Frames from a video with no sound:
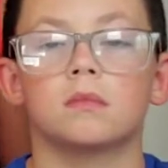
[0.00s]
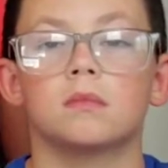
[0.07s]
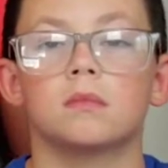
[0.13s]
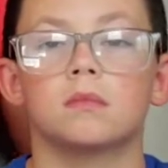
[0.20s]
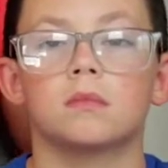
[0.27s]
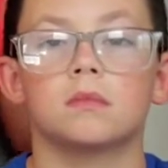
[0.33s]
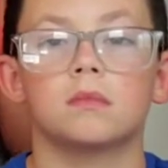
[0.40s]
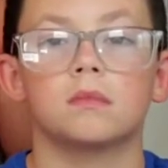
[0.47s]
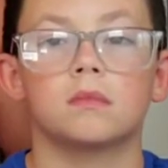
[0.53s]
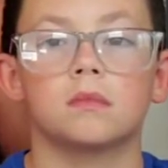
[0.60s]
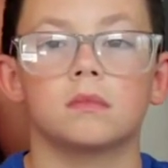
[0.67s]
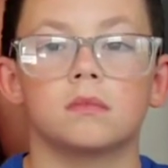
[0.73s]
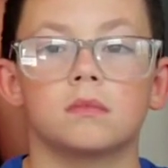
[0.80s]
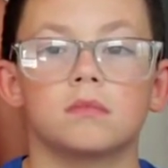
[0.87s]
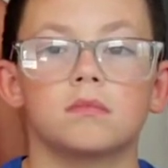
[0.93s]

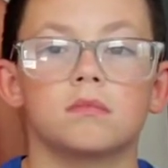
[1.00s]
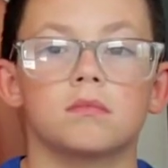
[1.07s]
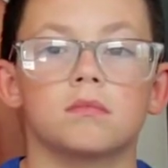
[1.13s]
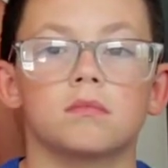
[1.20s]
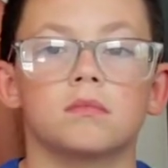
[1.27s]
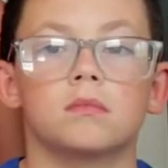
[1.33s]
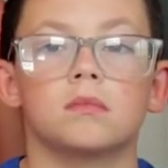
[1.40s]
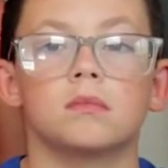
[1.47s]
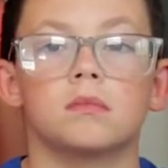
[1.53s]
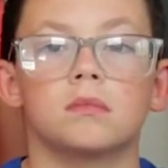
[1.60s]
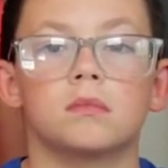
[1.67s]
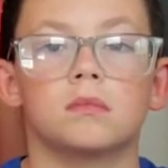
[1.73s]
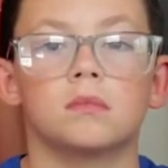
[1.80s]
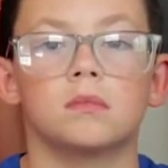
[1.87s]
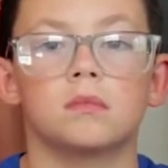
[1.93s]

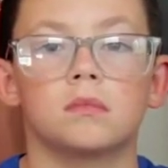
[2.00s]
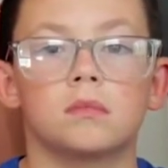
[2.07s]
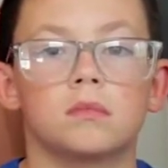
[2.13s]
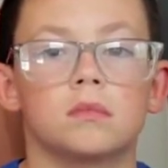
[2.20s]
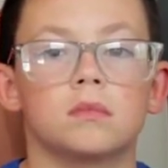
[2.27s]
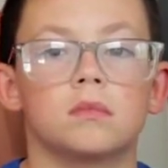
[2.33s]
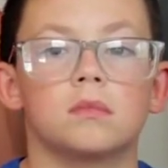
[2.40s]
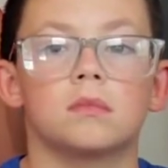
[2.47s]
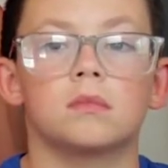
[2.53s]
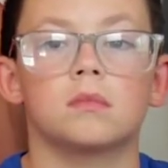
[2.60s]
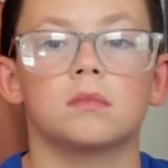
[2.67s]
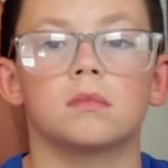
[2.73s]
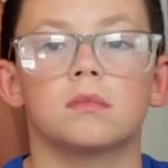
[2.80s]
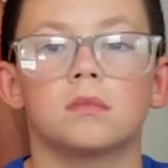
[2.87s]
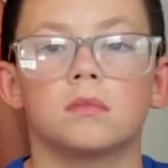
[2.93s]

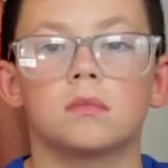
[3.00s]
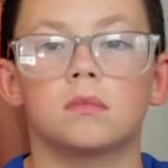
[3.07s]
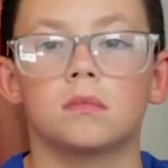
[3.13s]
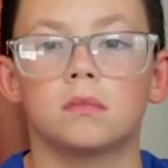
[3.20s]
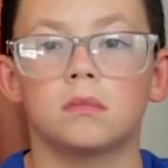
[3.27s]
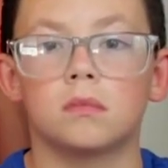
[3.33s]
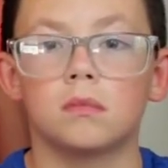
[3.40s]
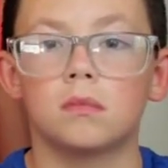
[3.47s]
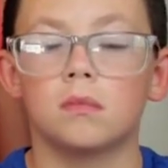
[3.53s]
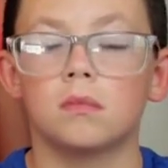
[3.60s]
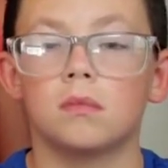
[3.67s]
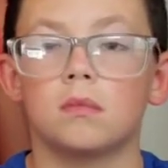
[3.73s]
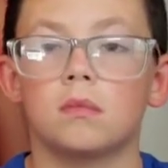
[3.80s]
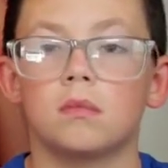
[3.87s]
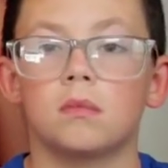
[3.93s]

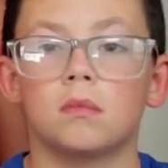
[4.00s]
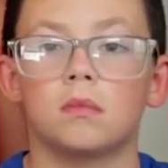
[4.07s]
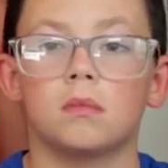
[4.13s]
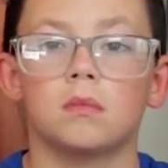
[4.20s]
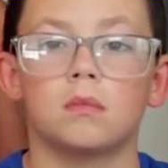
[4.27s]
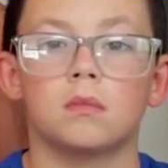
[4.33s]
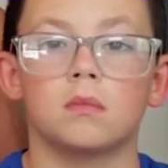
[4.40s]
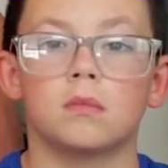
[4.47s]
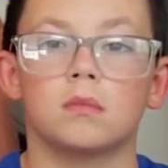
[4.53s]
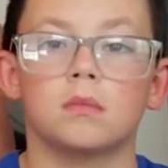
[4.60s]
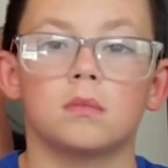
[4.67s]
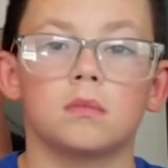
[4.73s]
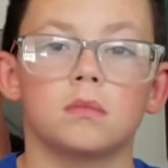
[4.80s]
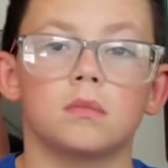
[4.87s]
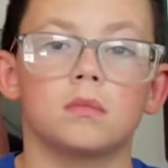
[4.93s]

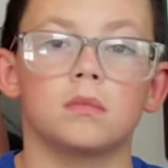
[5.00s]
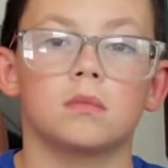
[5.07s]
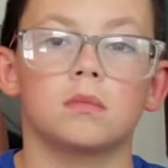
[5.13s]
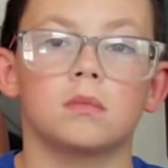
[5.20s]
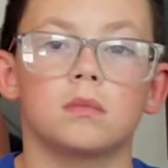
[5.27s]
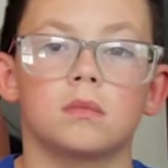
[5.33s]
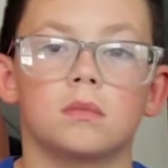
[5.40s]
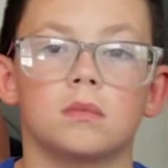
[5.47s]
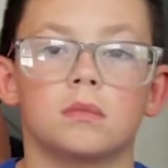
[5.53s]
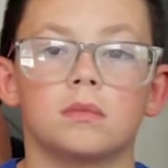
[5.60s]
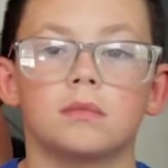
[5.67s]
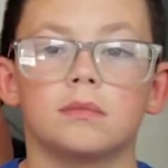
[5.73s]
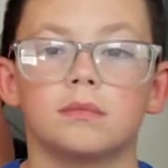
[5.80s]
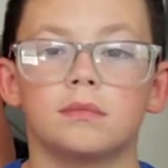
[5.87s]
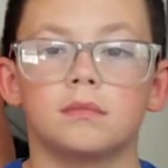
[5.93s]

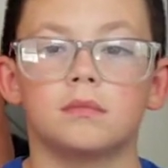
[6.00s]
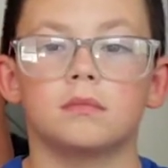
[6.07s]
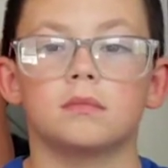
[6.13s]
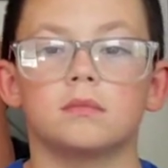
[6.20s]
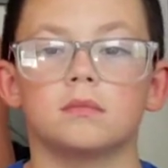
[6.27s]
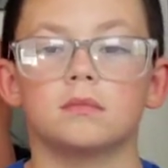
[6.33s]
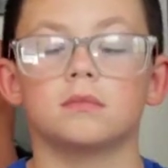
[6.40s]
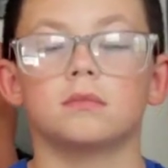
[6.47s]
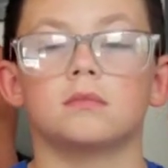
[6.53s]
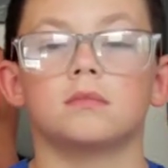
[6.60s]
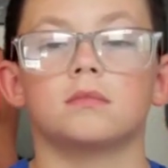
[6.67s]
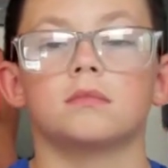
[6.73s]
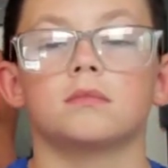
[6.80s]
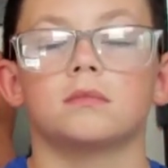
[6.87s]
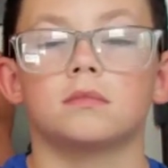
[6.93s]

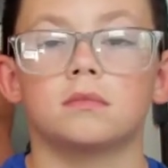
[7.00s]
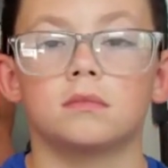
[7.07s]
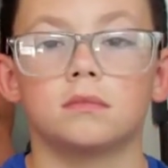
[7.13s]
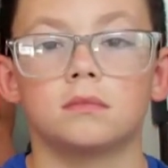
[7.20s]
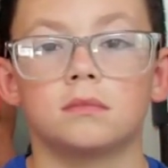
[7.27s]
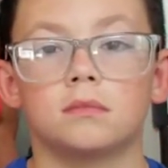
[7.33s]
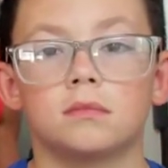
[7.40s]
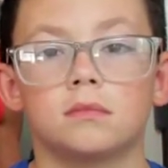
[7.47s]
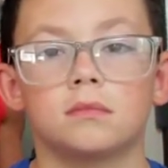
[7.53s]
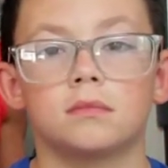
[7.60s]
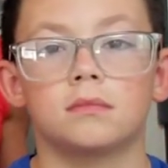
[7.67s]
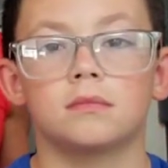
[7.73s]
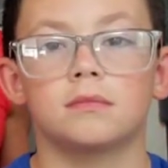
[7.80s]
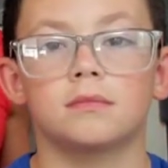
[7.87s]
No words are spoken by the person on screen.